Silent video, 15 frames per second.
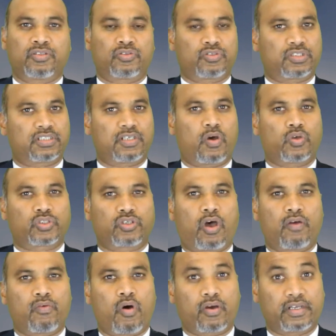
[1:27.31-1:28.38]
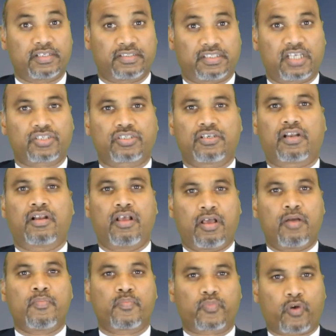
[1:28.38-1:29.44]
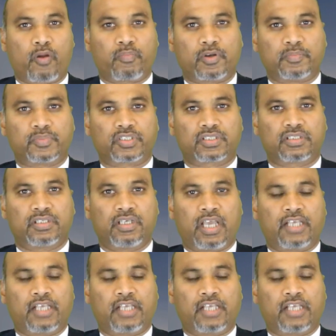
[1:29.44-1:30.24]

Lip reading: to solve organizational problems.